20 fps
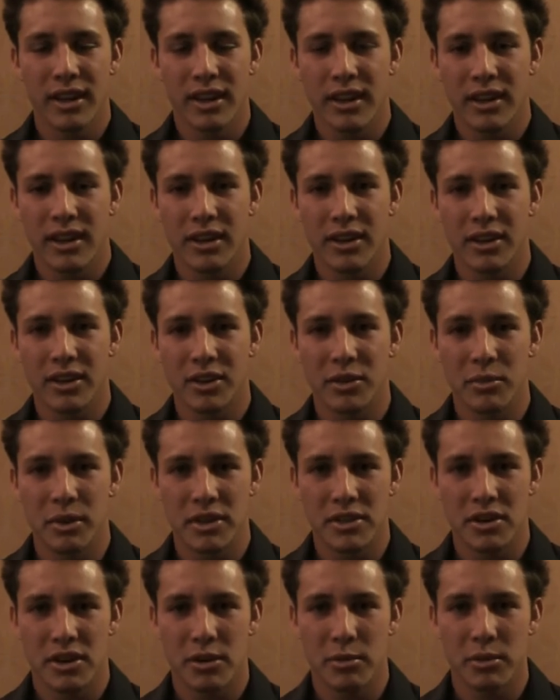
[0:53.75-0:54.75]

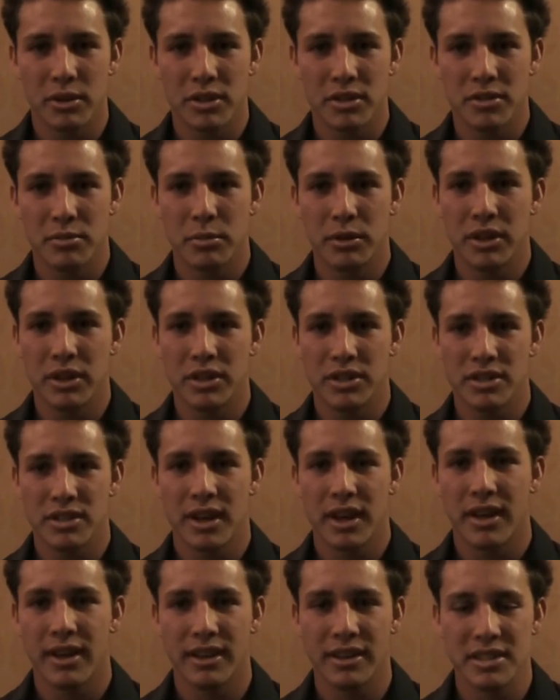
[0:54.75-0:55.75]
at tournaments, but it's
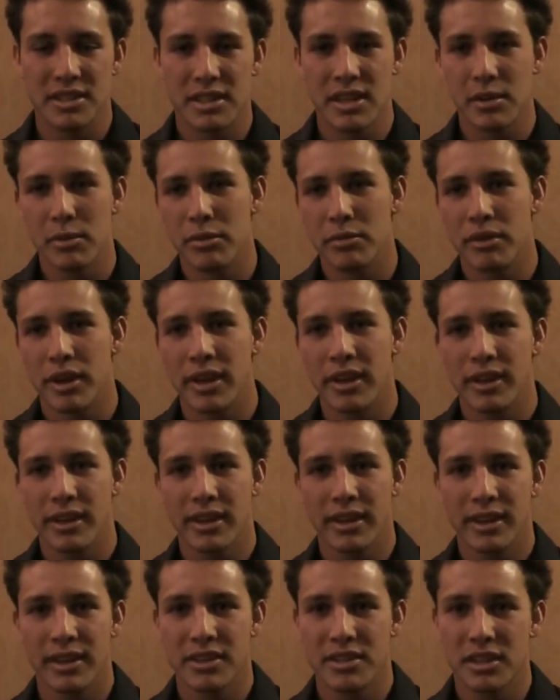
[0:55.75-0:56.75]
not a team event,
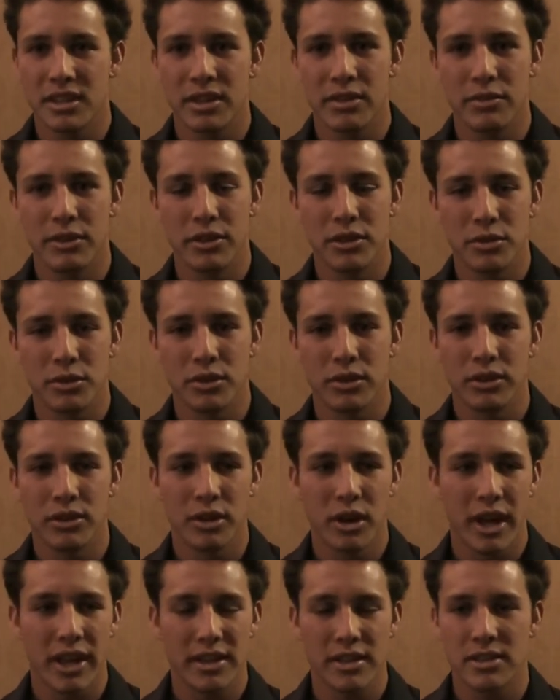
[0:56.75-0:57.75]
and it's
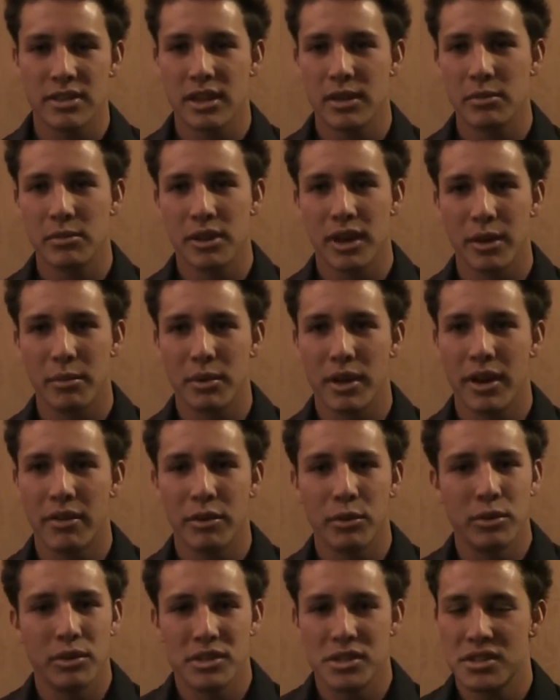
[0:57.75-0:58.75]
individual at the same time.
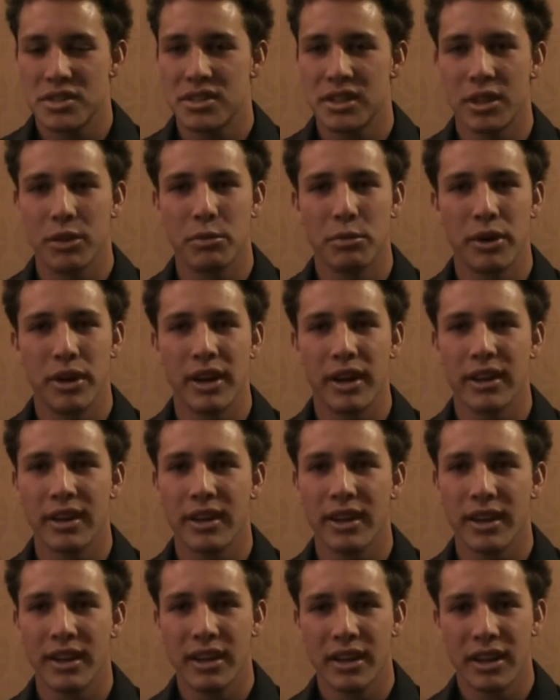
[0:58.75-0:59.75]
Everyone's just
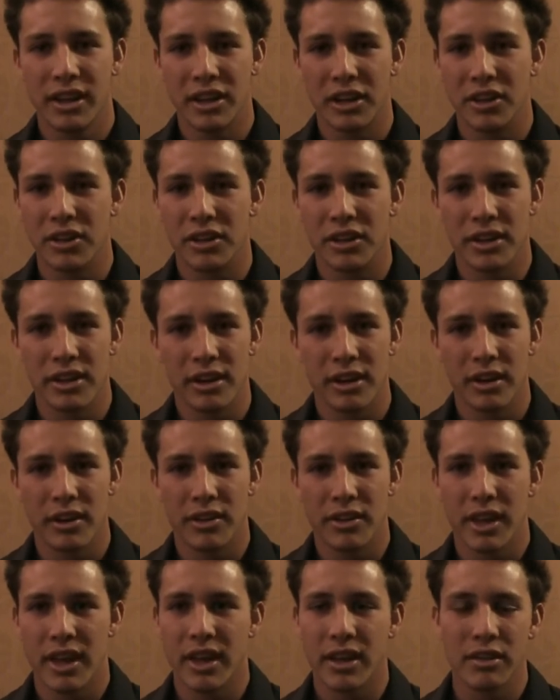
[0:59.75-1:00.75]
celebrating a good year,
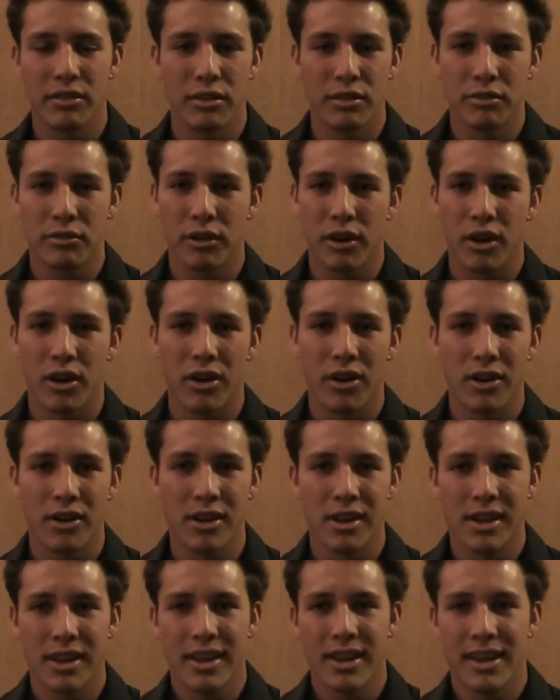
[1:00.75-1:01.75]
the end of the
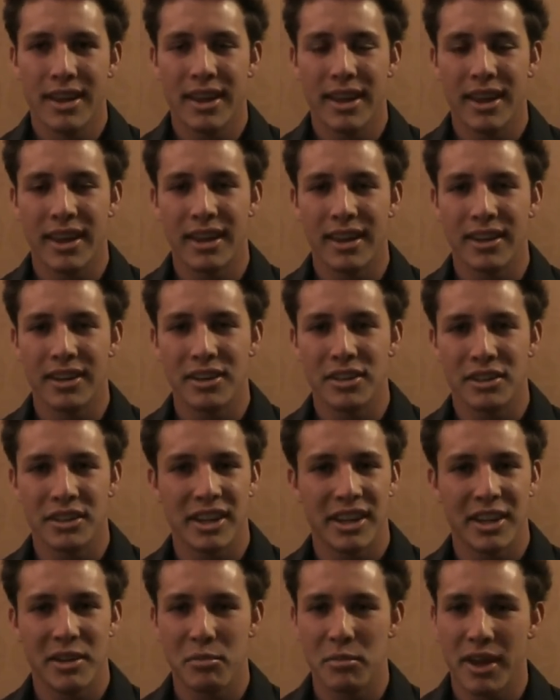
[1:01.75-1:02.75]
fall, and
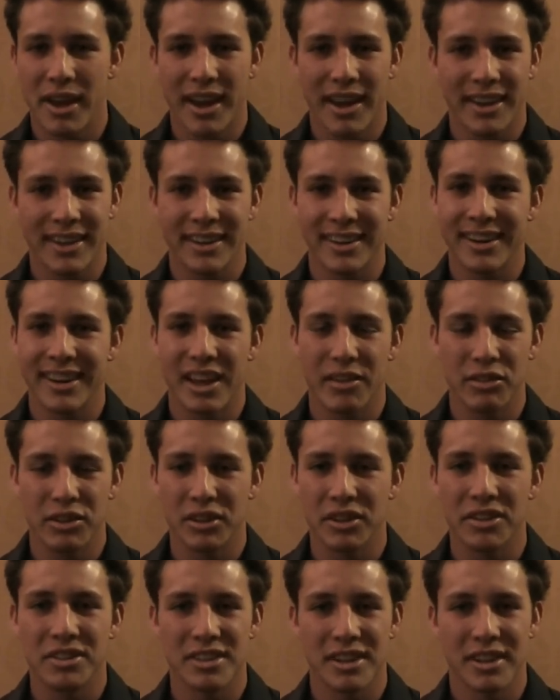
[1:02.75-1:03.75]
kicking back and having a
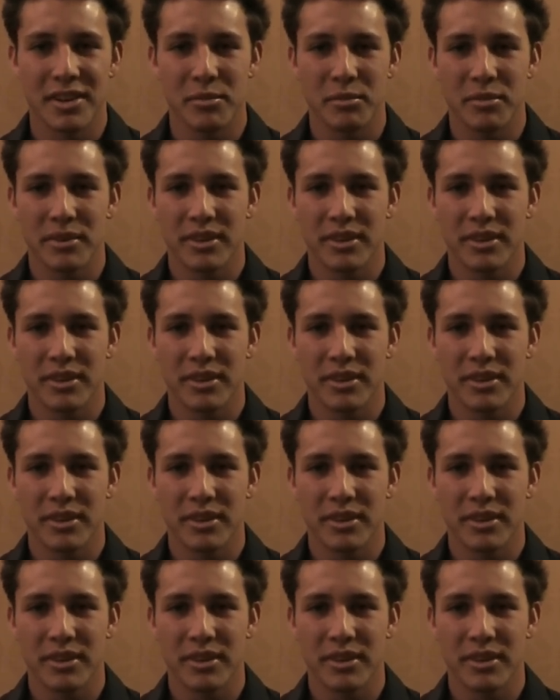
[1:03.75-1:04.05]
good time.